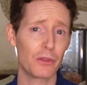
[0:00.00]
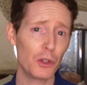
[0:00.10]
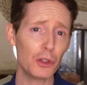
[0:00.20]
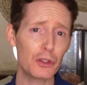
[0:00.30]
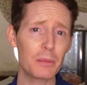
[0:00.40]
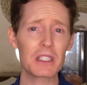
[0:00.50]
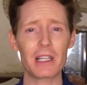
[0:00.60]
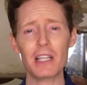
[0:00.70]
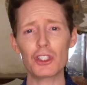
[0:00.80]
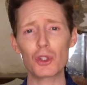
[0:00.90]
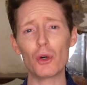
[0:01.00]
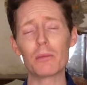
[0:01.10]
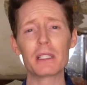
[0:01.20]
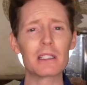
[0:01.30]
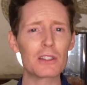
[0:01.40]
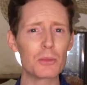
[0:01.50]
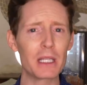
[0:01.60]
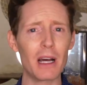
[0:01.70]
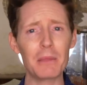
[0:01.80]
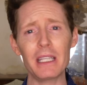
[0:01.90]
if your trip is cut short because you
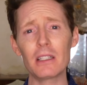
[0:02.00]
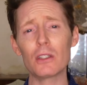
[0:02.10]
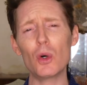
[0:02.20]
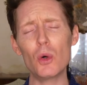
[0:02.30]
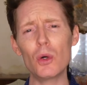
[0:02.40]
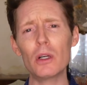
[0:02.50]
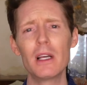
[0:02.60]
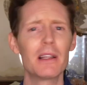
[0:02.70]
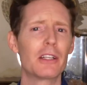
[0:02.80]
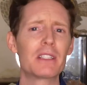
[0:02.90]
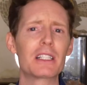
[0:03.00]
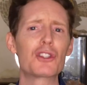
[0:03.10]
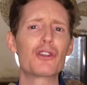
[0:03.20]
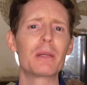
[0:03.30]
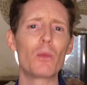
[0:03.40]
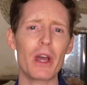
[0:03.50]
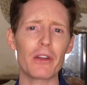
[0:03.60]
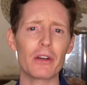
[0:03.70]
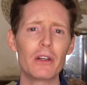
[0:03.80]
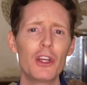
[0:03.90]
become ill or there is extreme
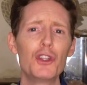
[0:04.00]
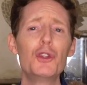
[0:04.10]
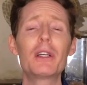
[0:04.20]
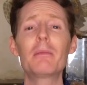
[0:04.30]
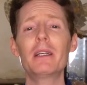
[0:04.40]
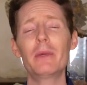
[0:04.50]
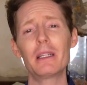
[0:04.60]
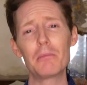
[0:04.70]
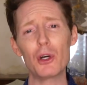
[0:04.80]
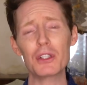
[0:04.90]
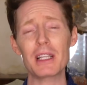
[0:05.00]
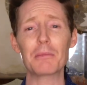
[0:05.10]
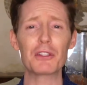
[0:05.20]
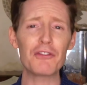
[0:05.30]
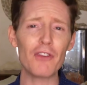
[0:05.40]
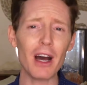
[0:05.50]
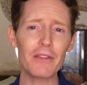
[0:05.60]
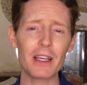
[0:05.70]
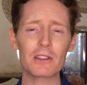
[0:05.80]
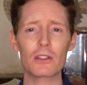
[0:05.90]
weather, you can be reimbursed up to
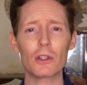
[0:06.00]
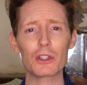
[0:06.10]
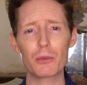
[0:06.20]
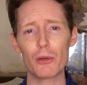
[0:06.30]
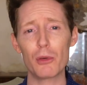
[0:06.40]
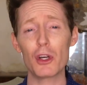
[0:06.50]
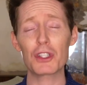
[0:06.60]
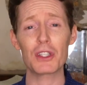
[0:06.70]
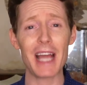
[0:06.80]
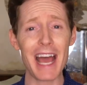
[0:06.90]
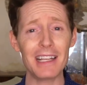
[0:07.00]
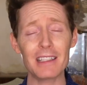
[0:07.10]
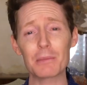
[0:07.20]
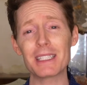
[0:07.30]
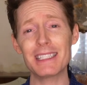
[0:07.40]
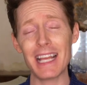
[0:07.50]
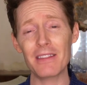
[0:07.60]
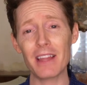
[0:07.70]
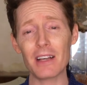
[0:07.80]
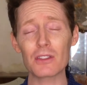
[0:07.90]
$5,000 per person and up to
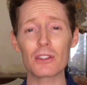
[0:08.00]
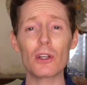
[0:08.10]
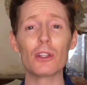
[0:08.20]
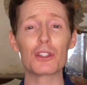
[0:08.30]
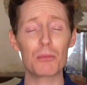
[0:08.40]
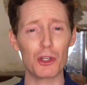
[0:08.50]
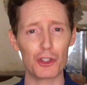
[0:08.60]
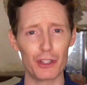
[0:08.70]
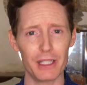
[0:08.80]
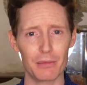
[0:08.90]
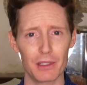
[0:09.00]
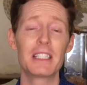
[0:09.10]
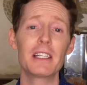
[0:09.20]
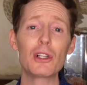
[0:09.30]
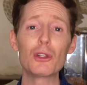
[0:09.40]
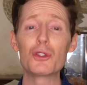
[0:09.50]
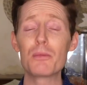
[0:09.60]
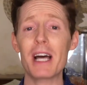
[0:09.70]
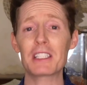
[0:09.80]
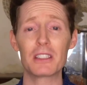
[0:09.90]
$10,000 per trip. This includes
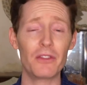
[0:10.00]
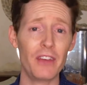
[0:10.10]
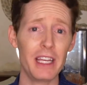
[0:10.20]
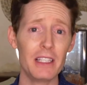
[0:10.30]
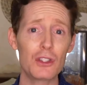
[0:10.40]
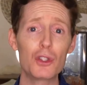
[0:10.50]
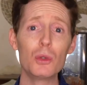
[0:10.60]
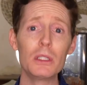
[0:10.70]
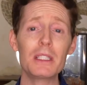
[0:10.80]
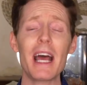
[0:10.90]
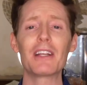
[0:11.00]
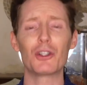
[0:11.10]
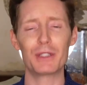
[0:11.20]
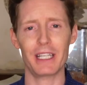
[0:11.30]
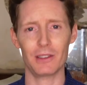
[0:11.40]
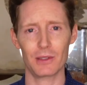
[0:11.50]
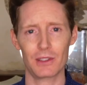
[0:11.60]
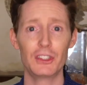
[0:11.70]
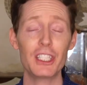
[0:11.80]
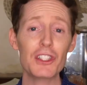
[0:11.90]
passenger fares, tours, and
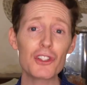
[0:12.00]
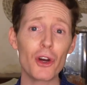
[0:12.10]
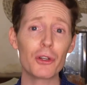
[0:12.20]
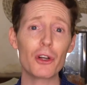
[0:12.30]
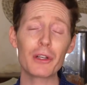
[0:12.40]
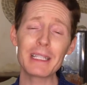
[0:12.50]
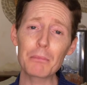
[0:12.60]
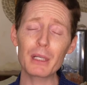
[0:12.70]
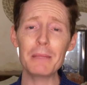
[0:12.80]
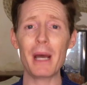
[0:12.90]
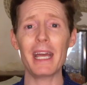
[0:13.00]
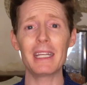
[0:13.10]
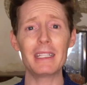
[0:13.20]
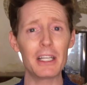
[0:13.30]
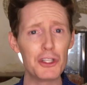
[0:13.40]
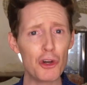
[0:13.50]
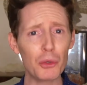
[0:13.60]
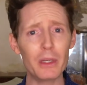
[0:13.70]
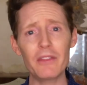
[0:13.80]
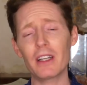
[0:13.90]
hotels. Just note, only prepaid and
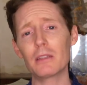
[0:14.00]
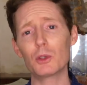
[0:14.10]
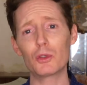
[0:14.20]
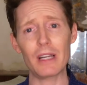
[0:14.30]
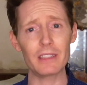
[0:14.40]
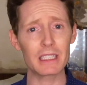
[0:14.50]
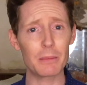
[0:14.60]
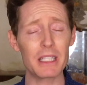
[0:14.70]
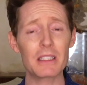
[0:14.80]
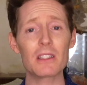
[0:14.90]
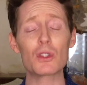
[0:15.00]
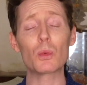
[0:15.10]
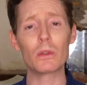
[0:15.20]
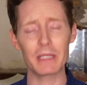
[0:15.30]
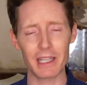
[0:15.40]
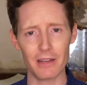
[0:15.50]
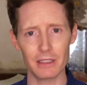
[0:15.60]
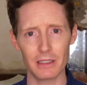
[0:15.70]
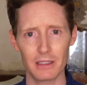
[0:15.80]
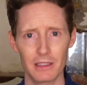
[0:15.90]
non-refundable travel expenses will be
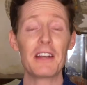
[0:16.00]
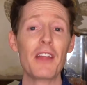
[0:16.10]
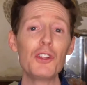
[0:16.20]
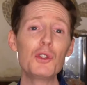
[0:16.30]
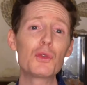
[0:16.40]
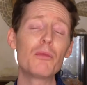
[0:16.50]
covered. Another useful